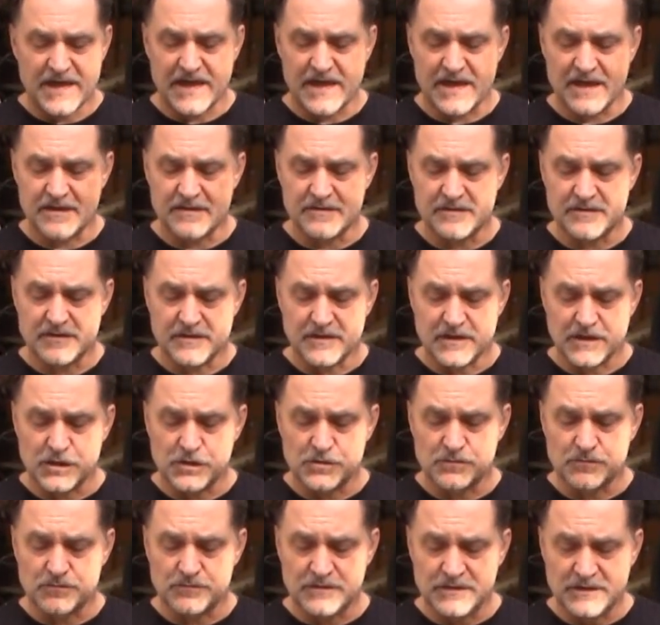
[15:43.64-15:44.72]
And
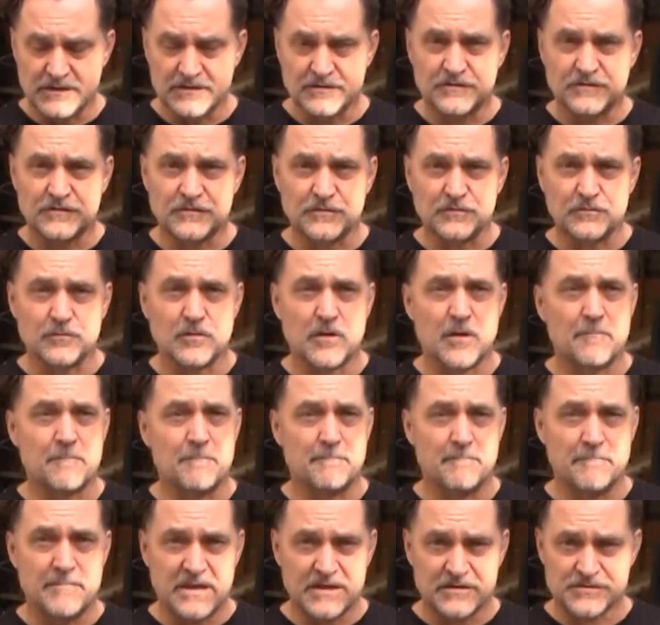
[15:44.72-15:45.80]
you need to
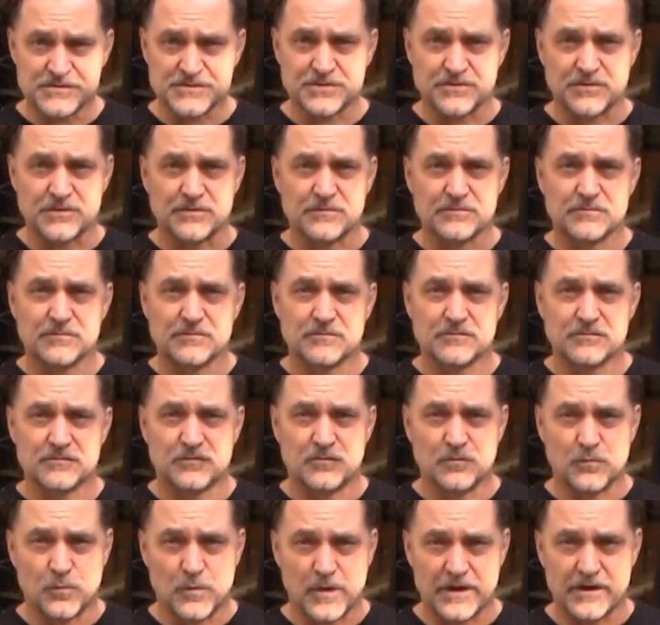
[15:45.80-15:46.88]
make sure
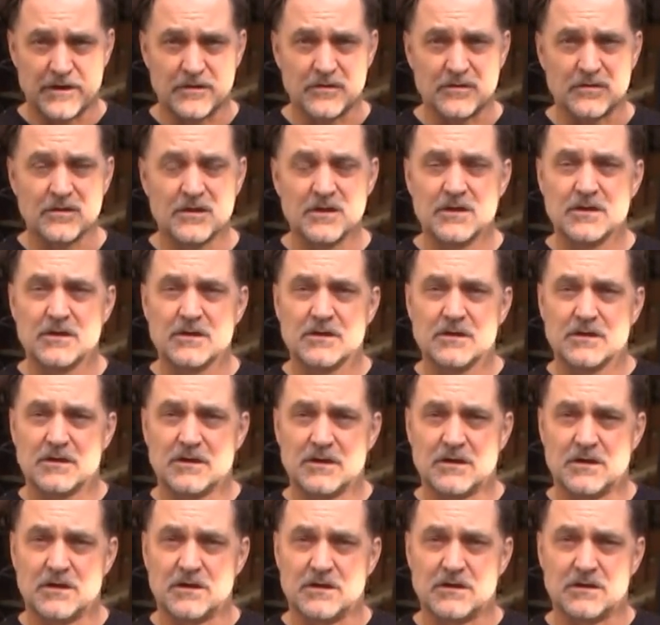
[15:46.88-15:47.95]
to wear
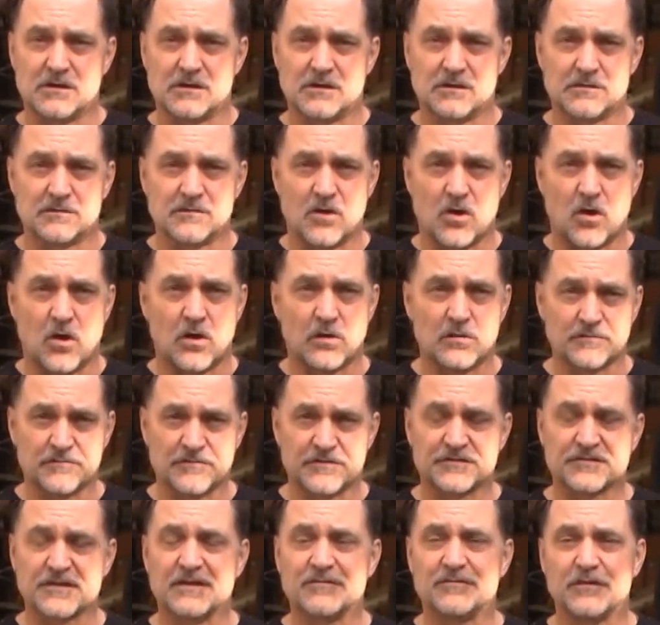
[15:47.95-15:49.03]
all of the
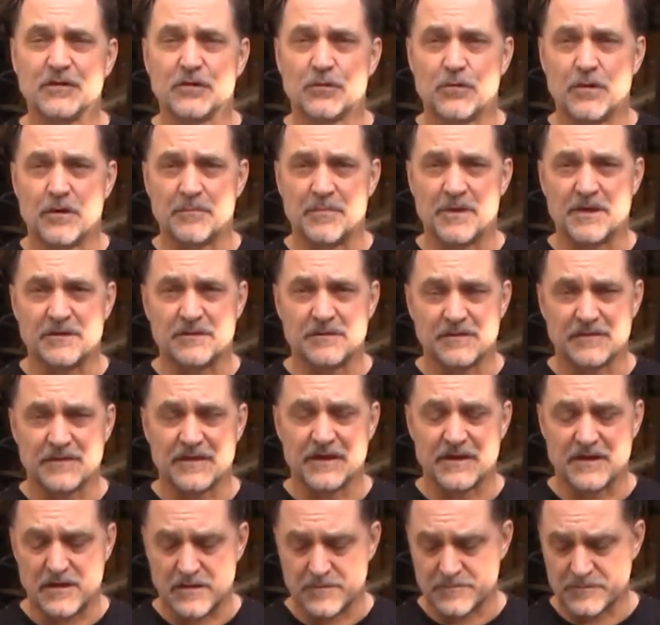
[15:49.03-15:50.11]
safety equipment
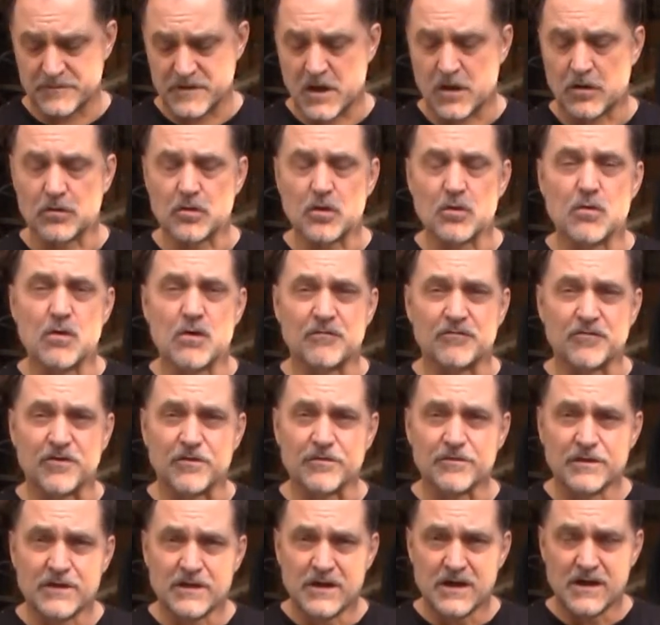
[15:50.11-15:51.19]
that I'll go over.
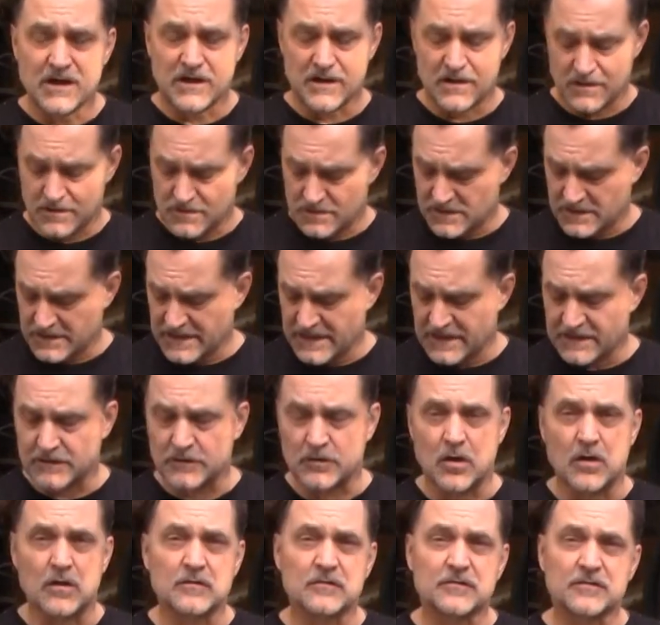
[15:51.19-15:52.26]
Again,
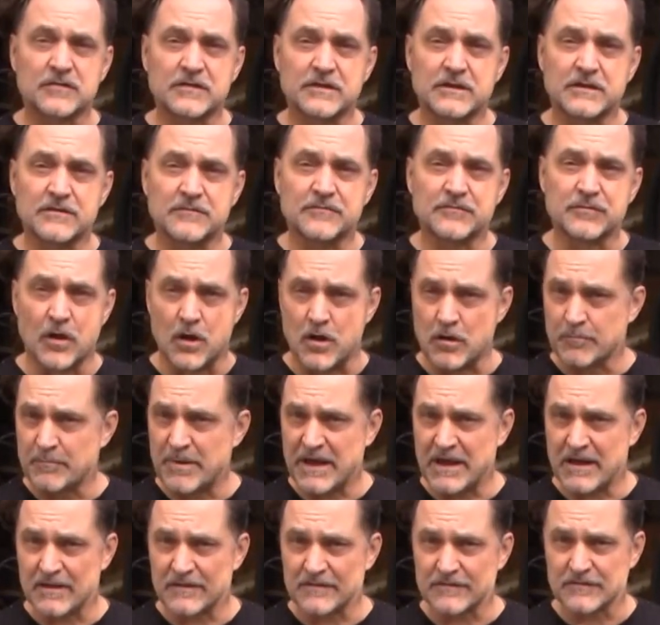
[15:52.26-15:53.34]
long sleeve, long
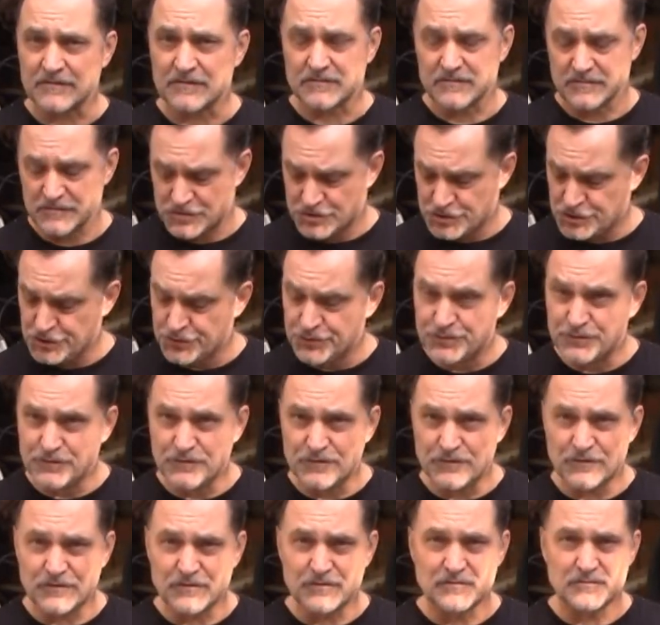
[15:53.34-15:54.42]
pants,
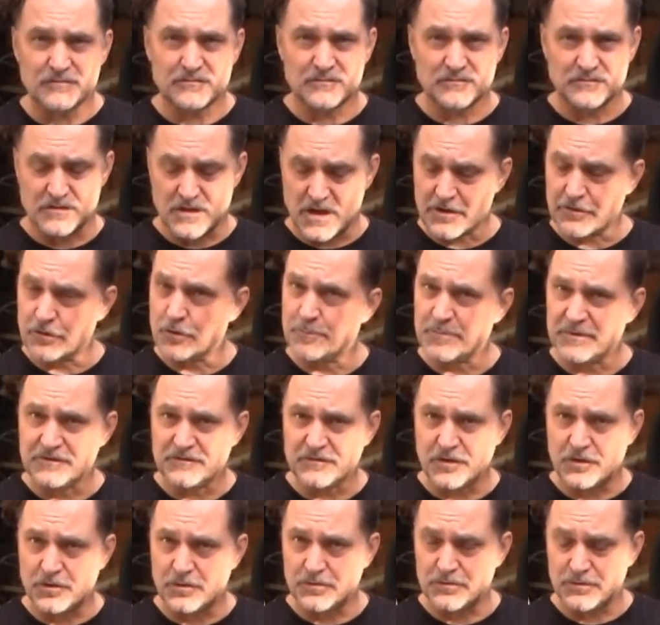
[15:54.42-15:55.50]
shoes, not
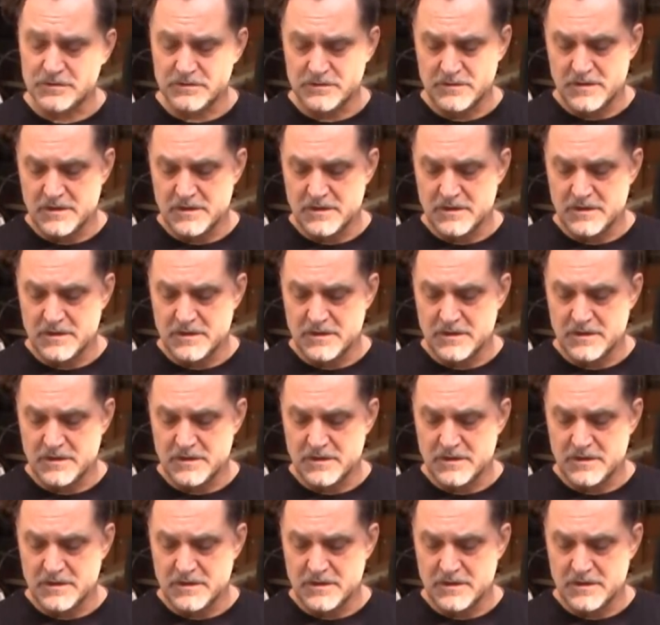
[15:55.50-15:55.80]
open-toed.